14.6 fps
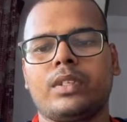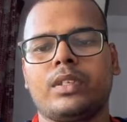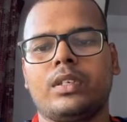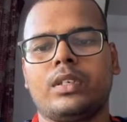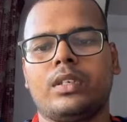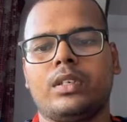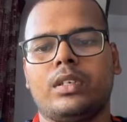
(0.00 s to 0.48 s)

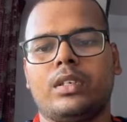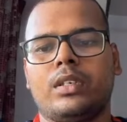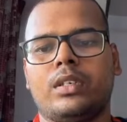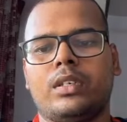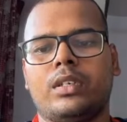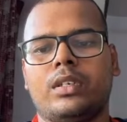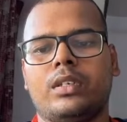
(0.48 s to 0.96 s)

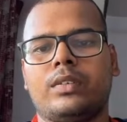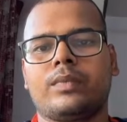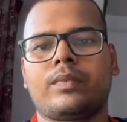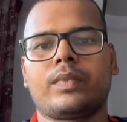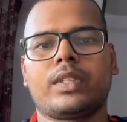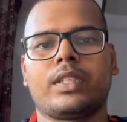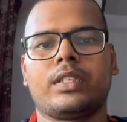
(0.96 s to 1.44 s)

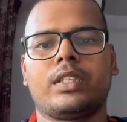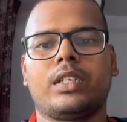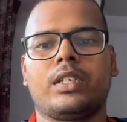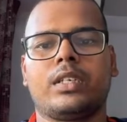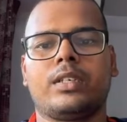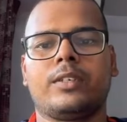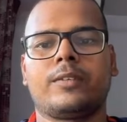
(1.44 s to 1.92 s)

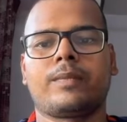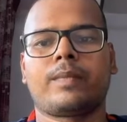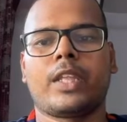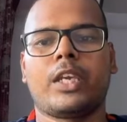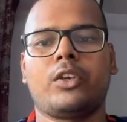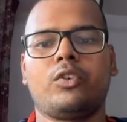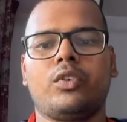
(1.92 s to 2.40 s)
the
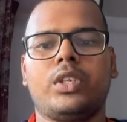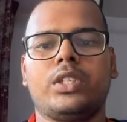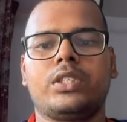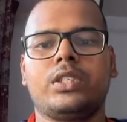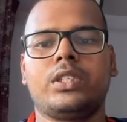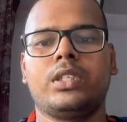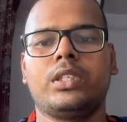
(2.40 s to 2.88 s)

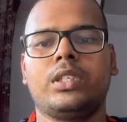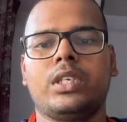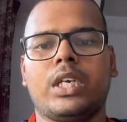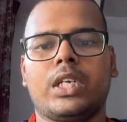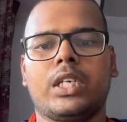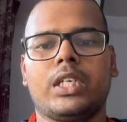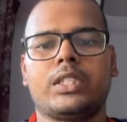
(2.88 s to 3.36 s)
accuracy,
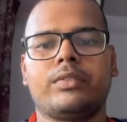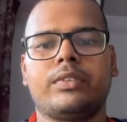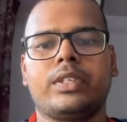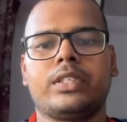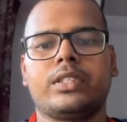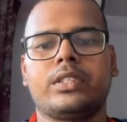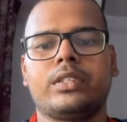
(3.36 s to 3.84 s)

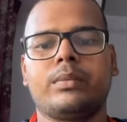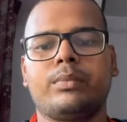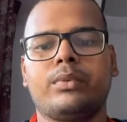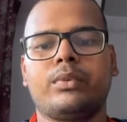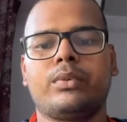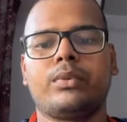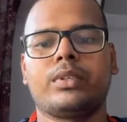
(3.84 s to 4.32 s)
classification
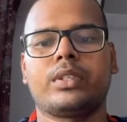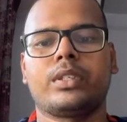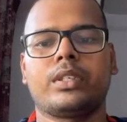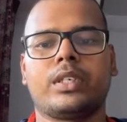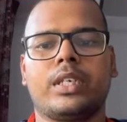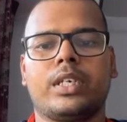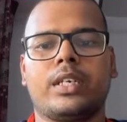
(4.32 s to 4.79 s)
report,
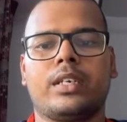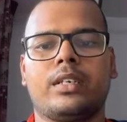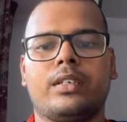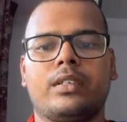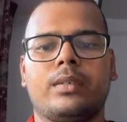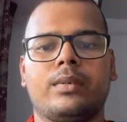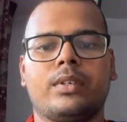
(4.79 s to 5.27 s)

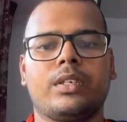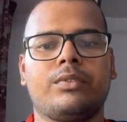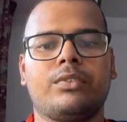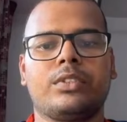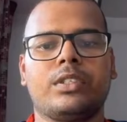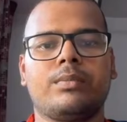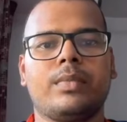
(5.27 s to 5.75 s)
and
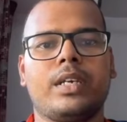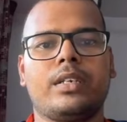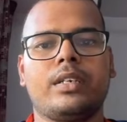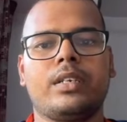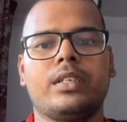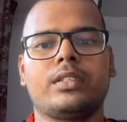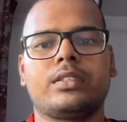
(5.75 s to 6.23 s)
confusion
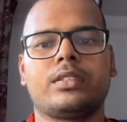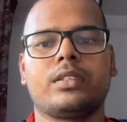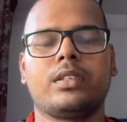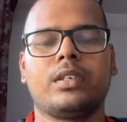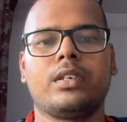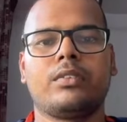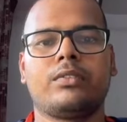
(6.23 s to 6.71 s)
matrix
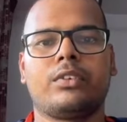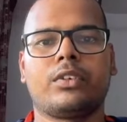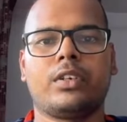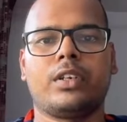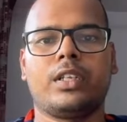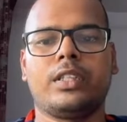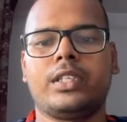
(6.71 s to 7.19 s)
for
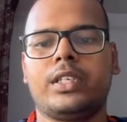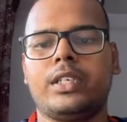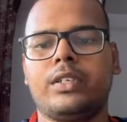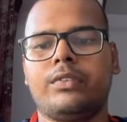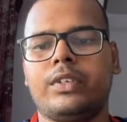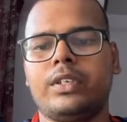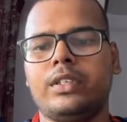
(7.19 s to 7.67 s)
all three
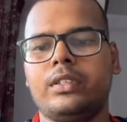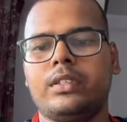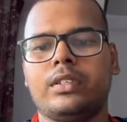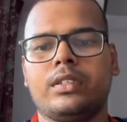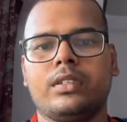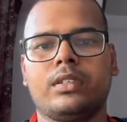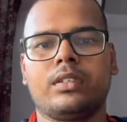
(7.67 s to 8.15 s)
different
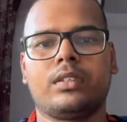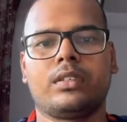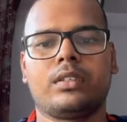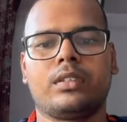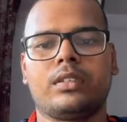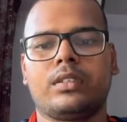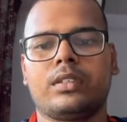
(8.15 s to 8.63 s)

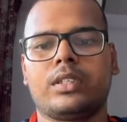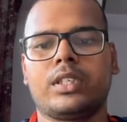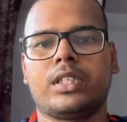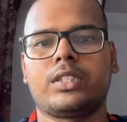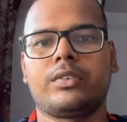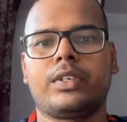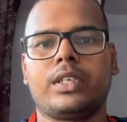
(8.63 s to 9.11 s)

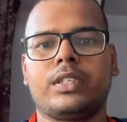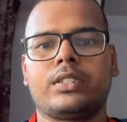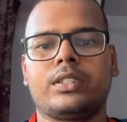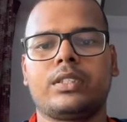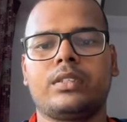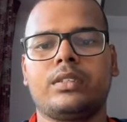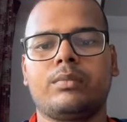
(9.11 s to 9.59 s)

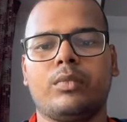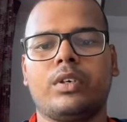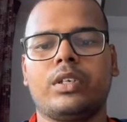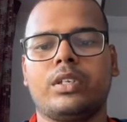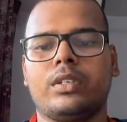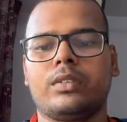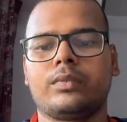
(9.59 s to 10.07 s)
classification
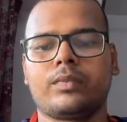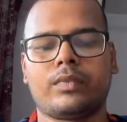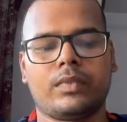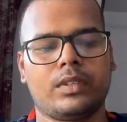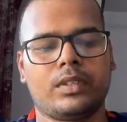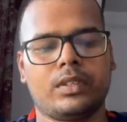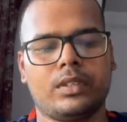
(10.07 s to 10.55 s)
model.
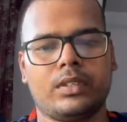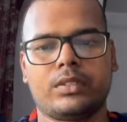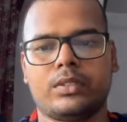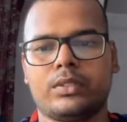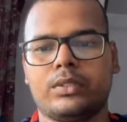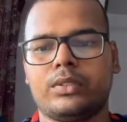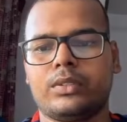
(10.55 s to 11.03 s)

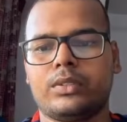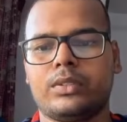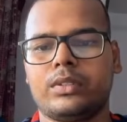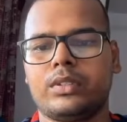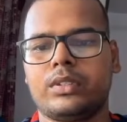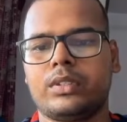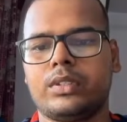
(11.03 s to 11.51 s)
So
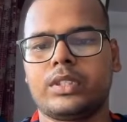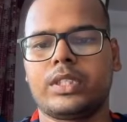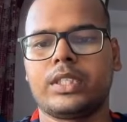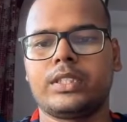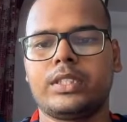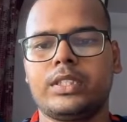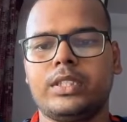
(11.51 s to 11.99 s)
you
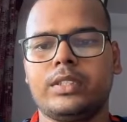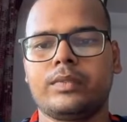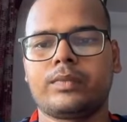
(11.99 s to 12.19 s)
can see